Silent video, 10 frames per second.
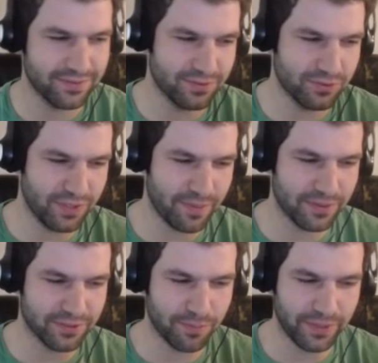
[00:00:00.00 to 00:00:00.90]
Let me
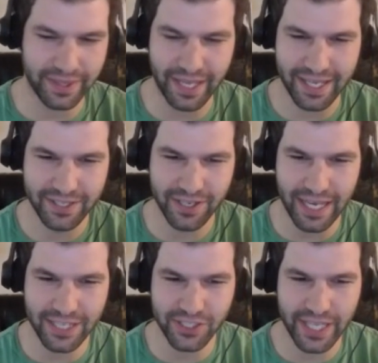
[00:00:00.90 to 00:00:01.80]
repeat that. Not
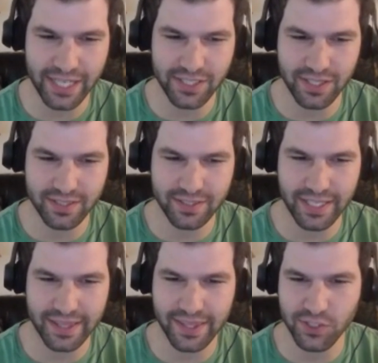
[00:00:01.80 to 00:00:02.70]
education,
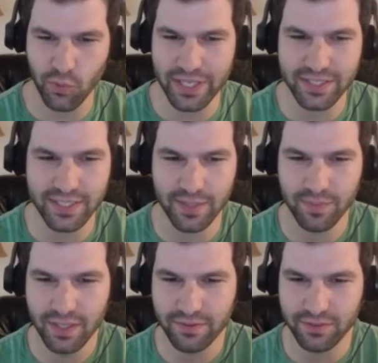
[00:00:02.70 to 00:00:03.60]
this wisdom,
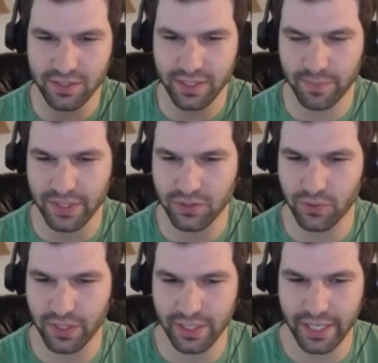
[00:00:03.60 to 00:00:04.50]
just
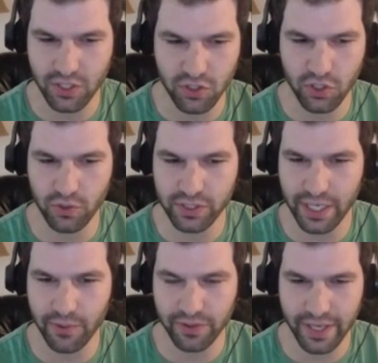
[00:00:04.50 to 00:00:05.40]
between you sharing
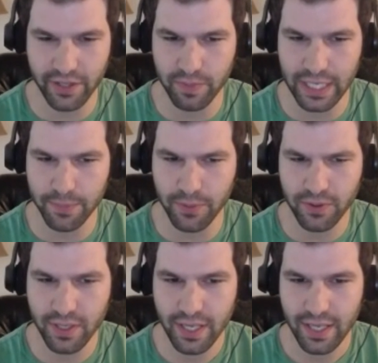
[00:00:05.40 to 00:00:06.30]
with other people,
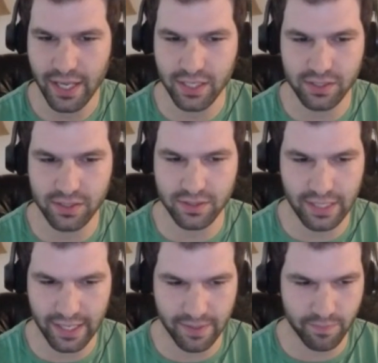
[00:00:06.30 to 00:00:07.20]
is
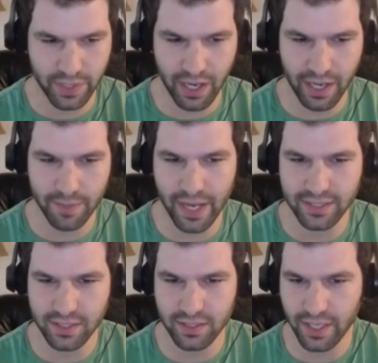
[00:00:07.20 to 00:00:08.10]
beyond amazing.
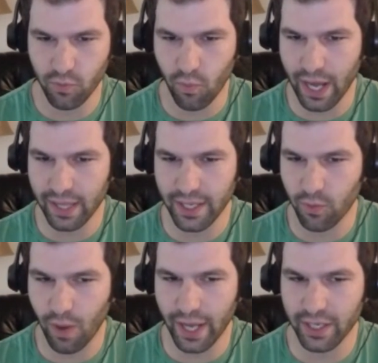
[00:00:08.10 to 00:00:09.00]

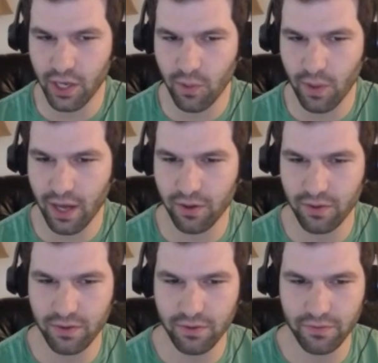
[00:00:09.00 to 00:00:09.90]
Why go out
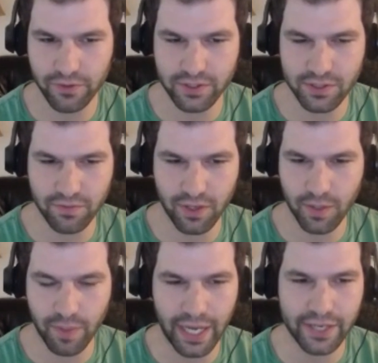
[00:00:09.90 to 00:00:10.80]
first of all
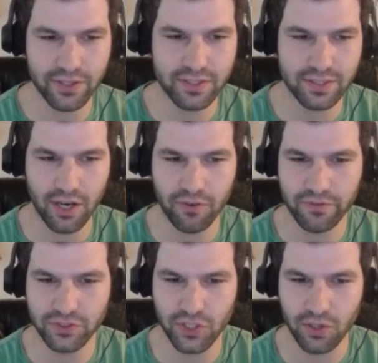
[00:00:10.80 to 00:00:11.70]
by yourself
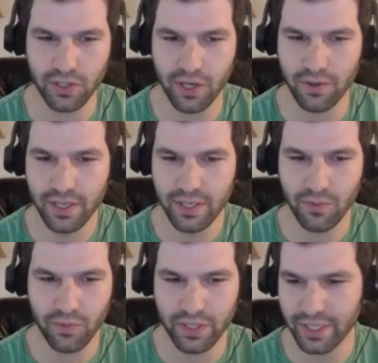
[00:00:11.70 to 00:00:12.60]
solo when
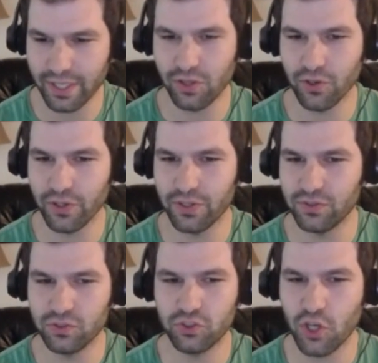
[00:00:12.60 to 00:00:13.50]
you can learn
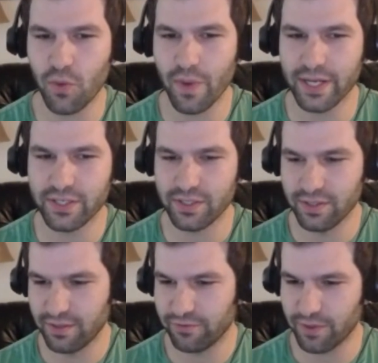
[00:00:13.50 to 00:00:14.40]
so much
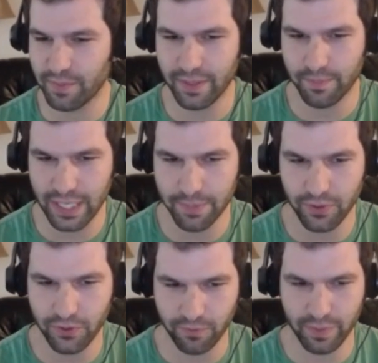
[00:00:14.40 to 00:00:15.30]
from people
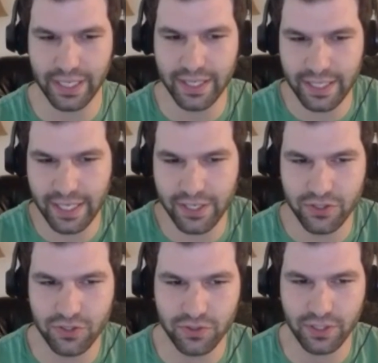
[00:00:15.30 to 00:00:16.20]
who've been in the
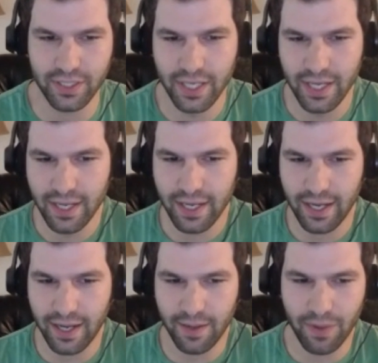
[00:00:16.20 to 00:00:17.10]
industry?
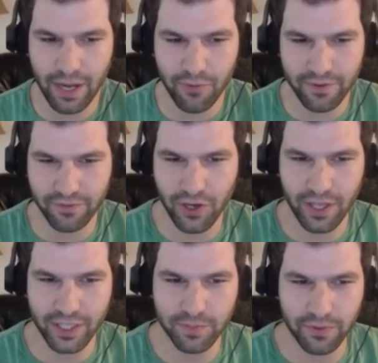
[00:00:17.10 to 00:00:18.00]
I don't even call us
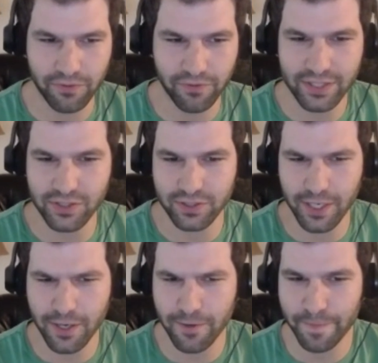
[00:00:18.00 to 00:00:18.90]
professionals. I
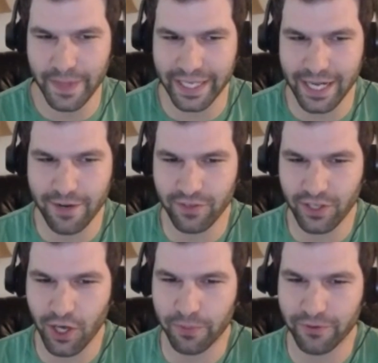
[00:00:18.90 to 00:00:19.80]
don't even call
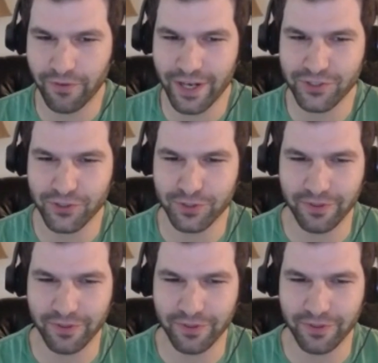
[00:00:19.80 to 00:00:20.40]
professionals.